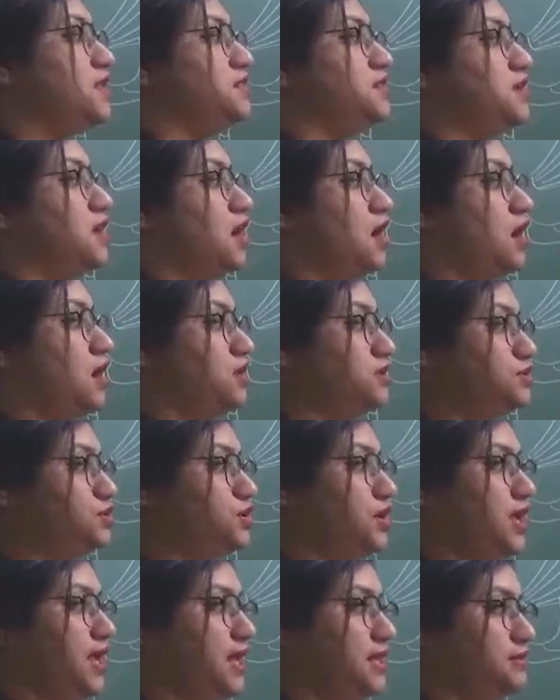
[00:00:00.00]
They
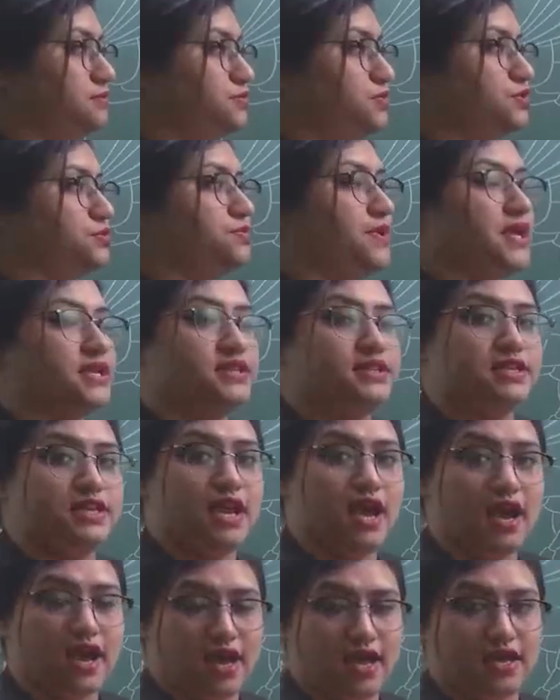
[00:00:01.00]
also help to make the
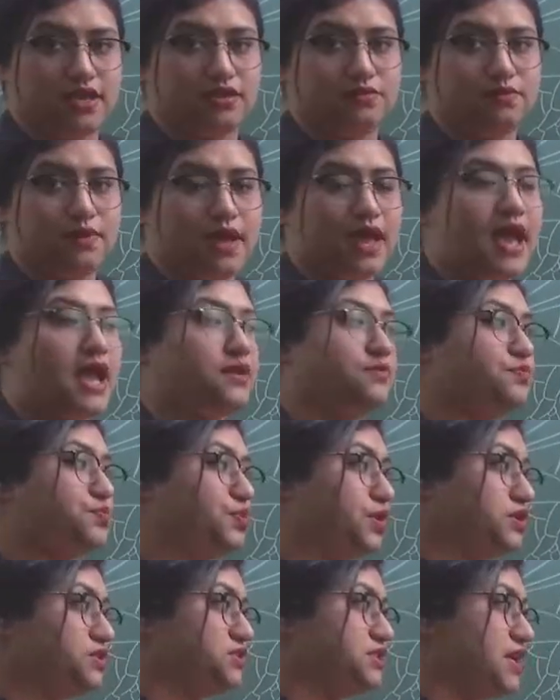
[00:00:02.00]
hive and
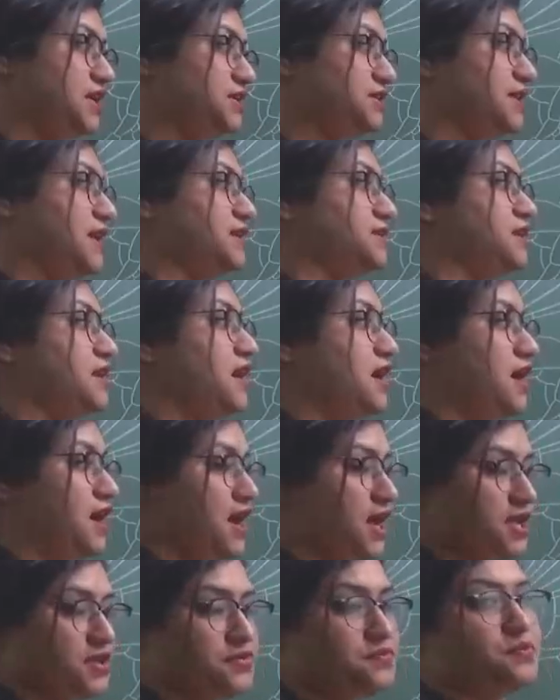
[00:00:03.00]
protect that
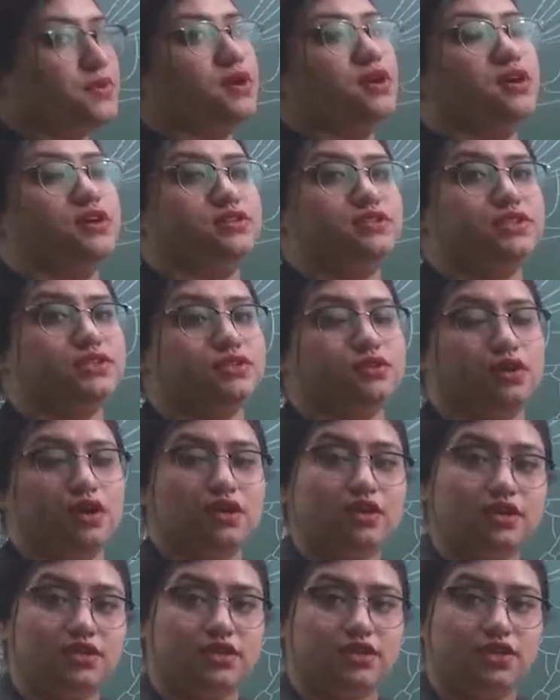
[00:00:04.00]
hive or the
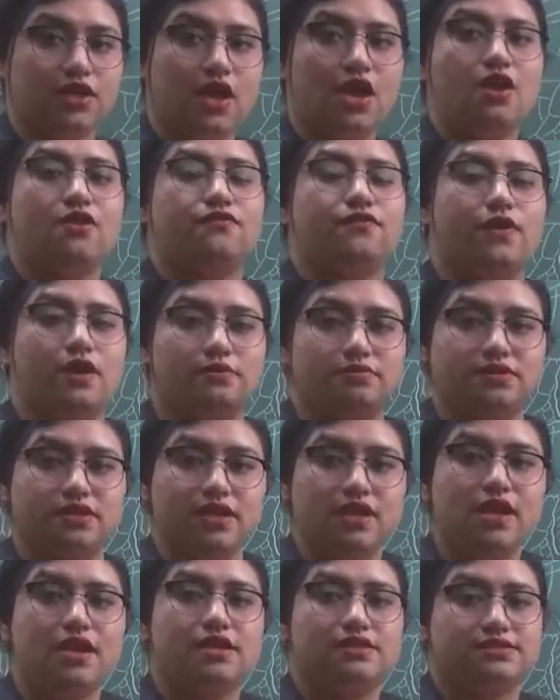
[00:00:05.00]
colony from
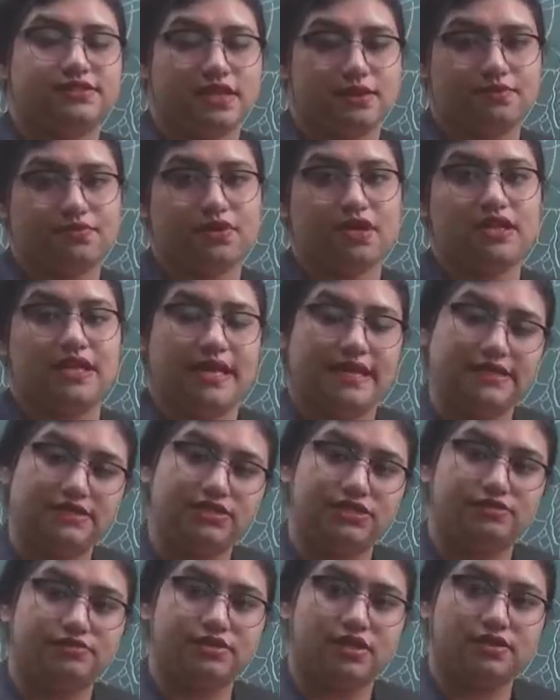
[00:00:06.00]
the several
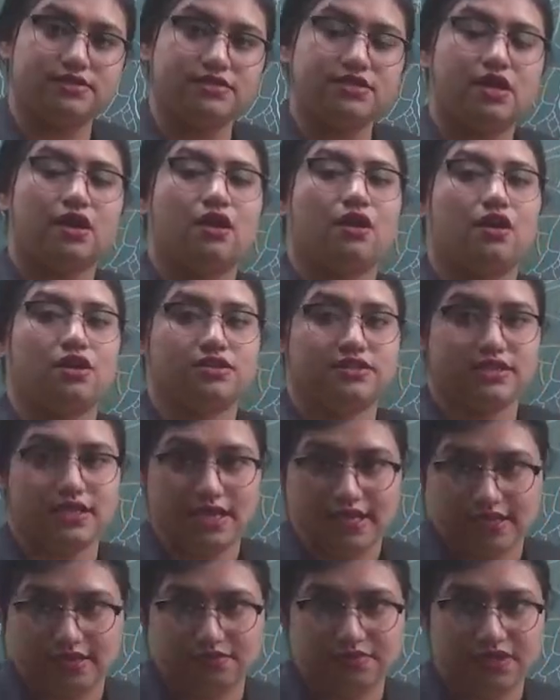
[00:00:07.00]
intruders or the
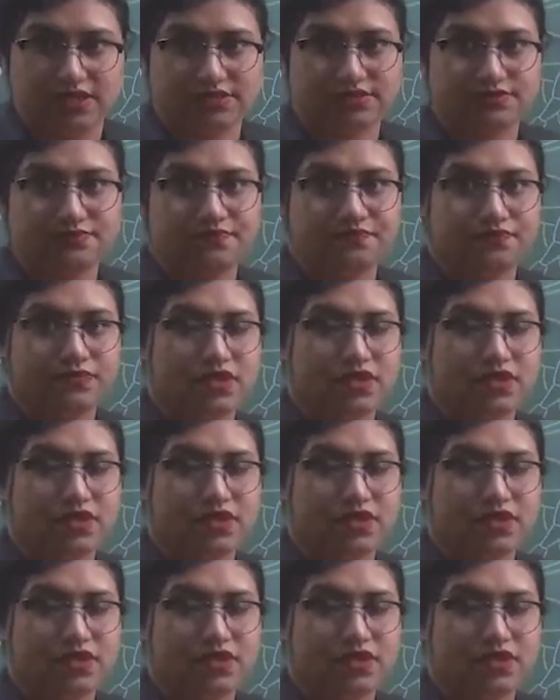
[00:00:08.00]
enemies.